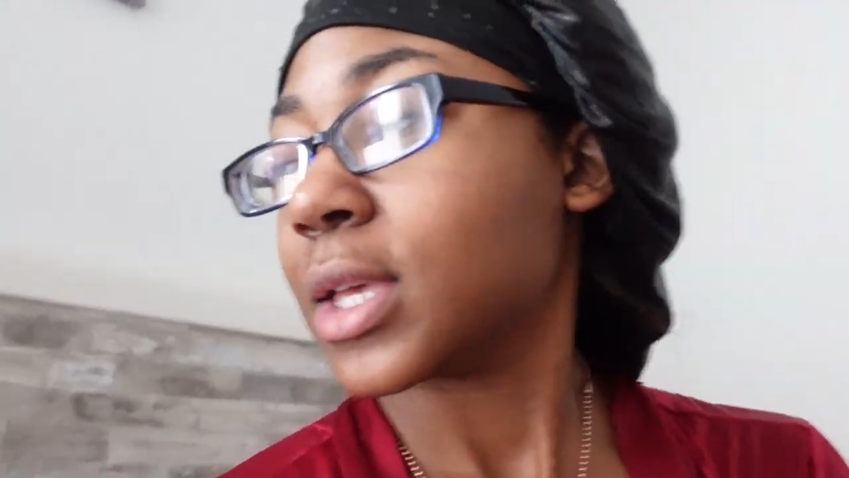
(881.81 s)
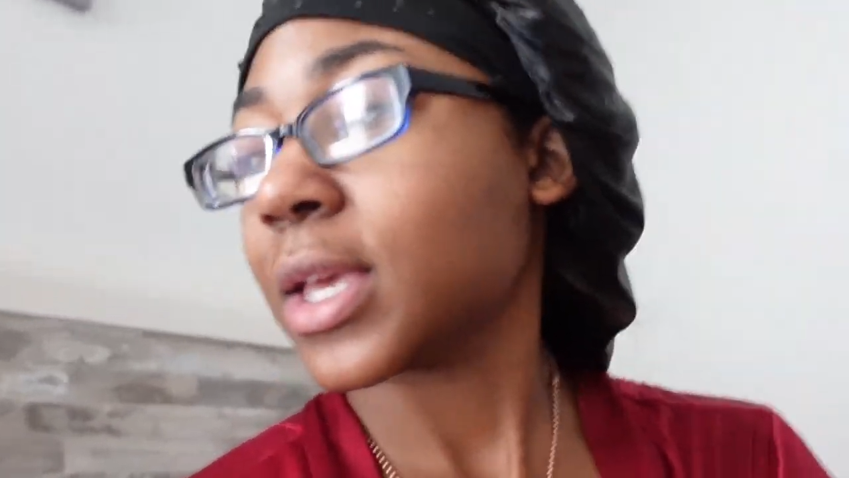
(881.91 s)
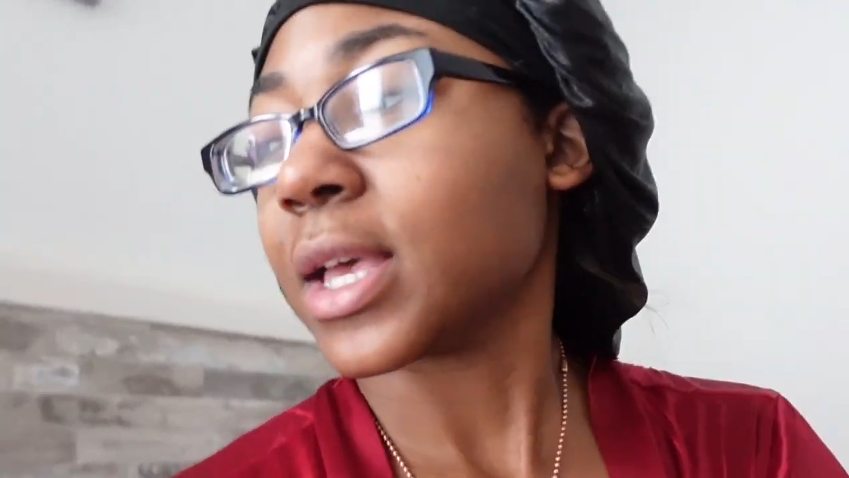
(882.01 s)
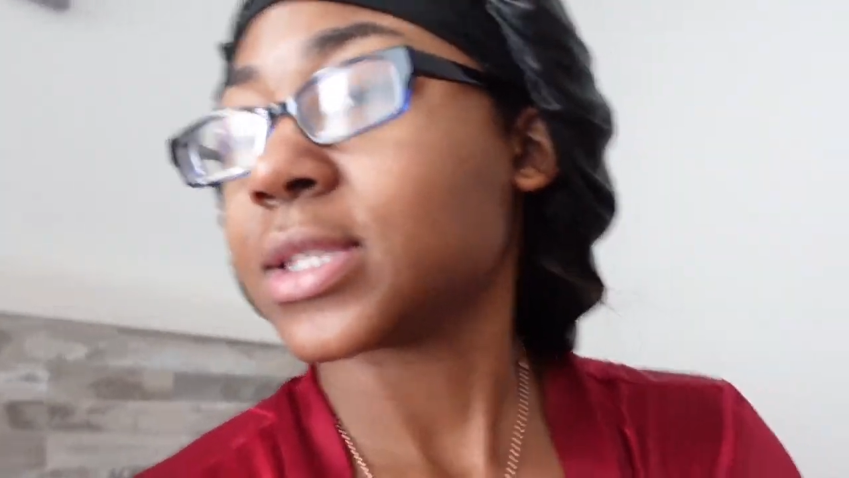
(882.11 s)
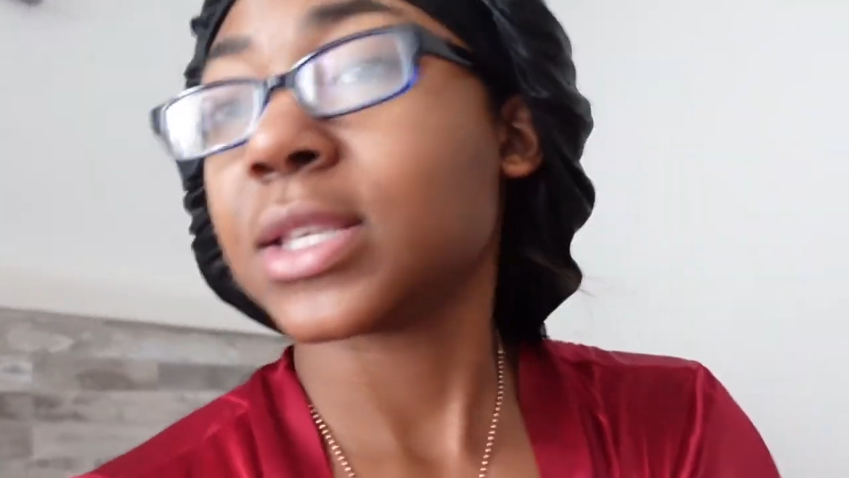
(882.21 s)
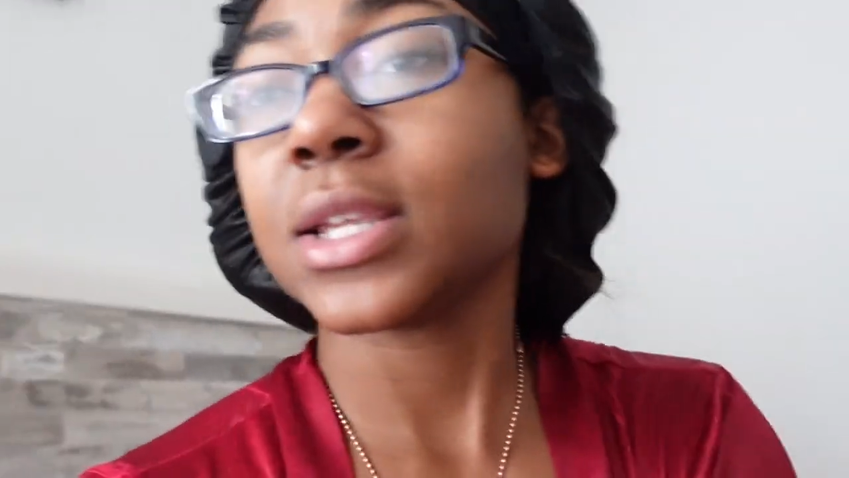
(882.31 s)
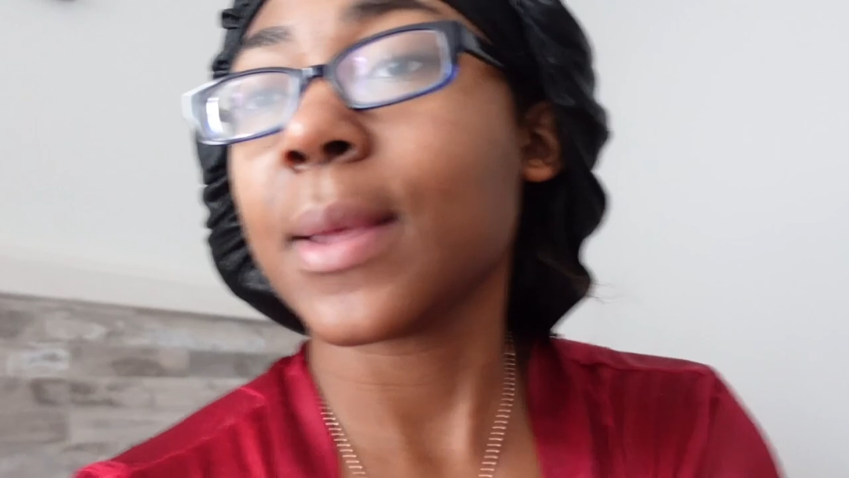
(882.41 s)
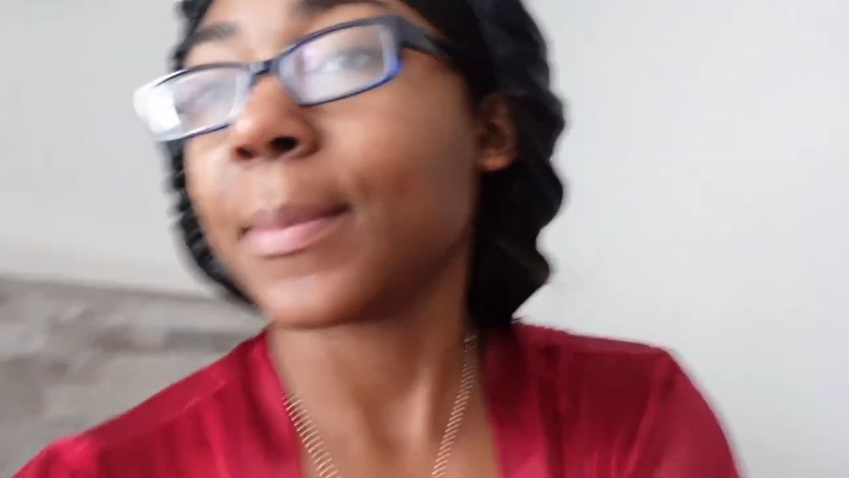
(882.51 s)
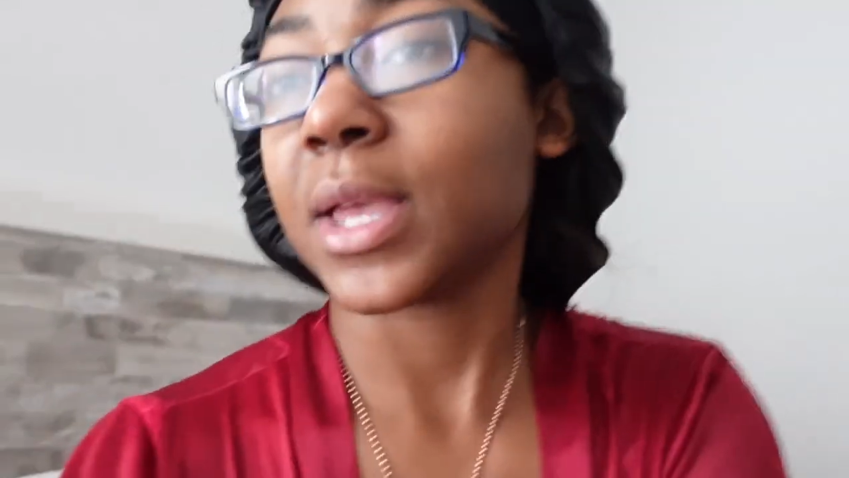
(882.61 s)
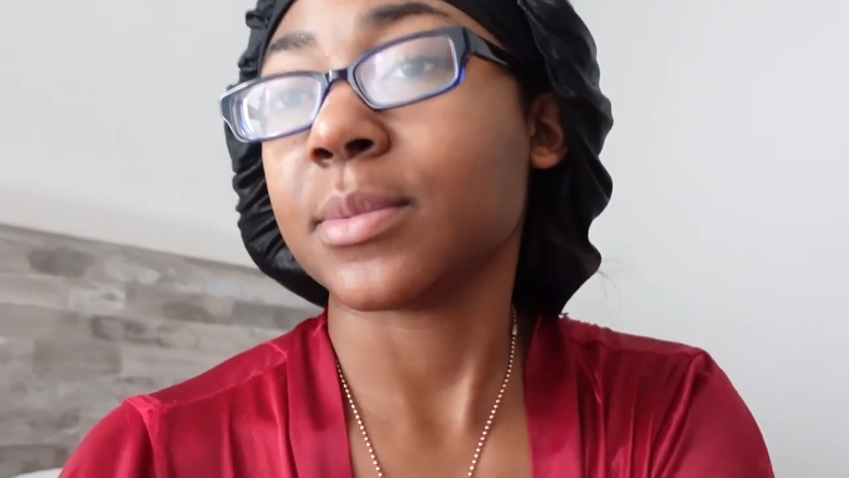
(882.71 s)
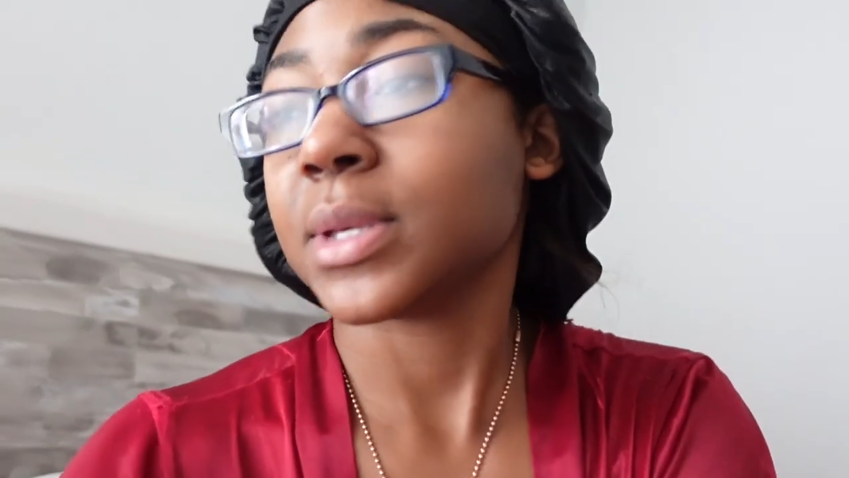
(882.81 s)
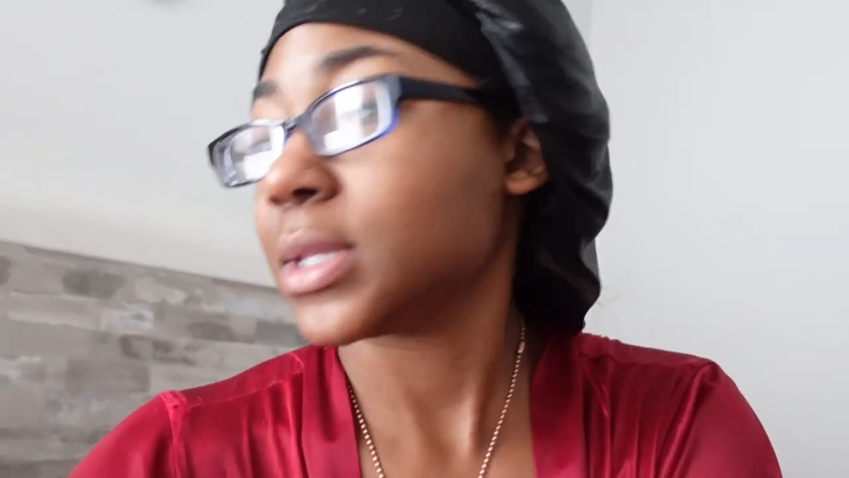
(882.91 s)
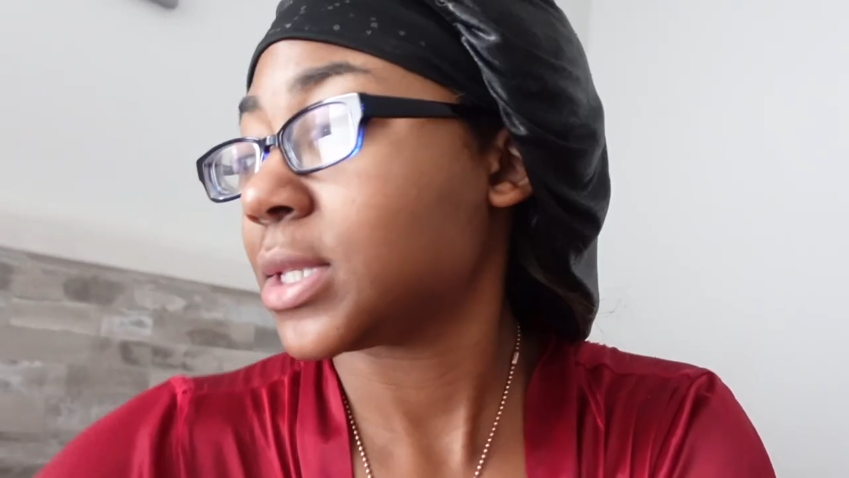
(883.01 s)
Cousin made me